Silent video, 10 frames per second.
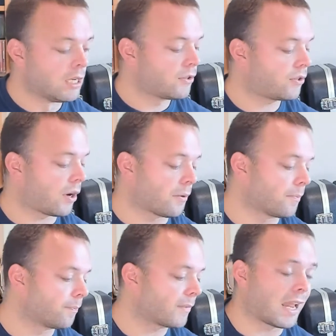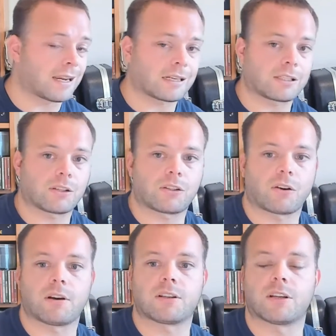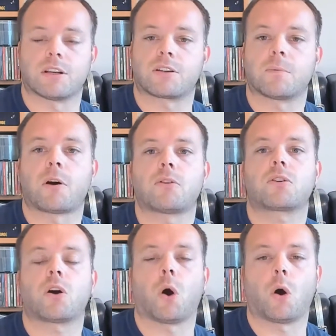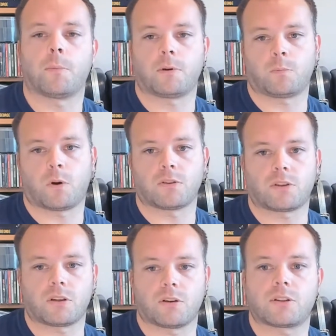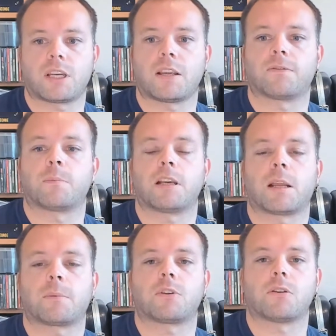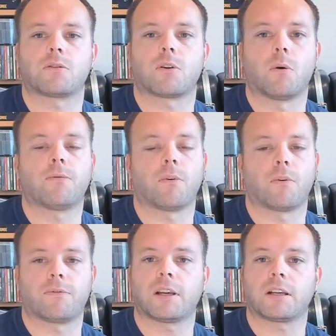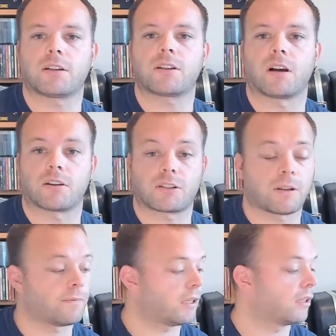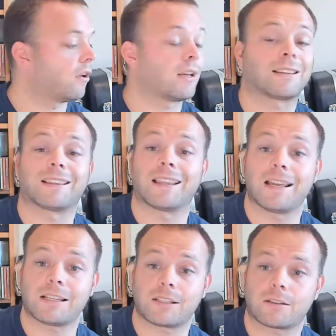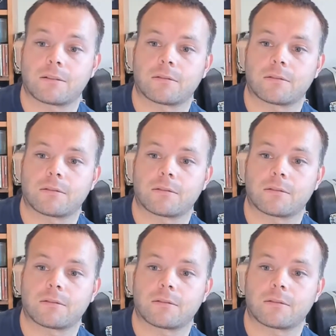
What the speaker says: So exercises, the most common ones that you see for being able to use all four fingers are something like this,